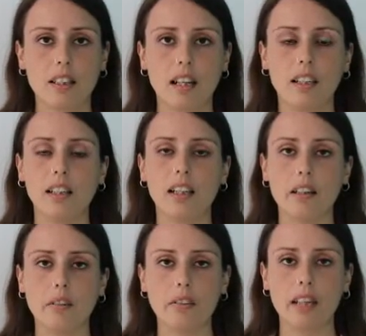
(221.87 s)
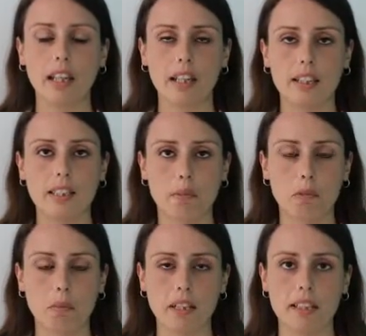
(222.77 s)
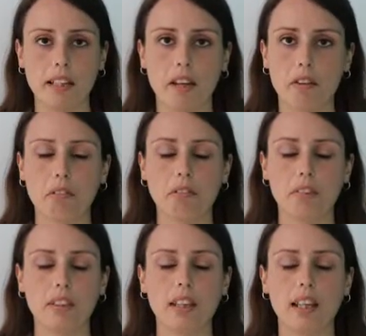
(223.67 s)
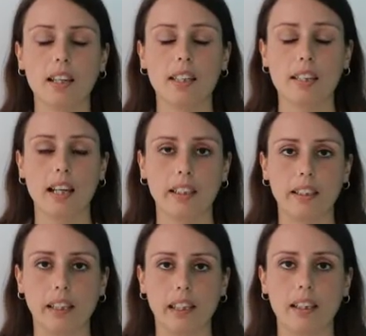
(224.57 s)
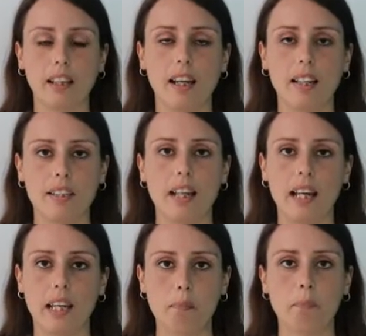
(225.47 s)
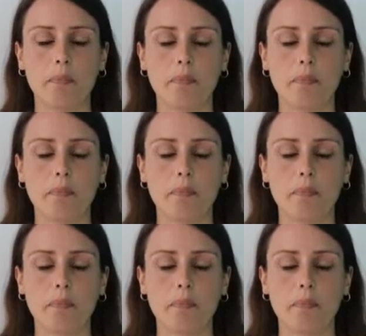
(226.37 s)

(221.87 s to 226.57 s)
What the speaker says: I love and accept myself exactly as I am.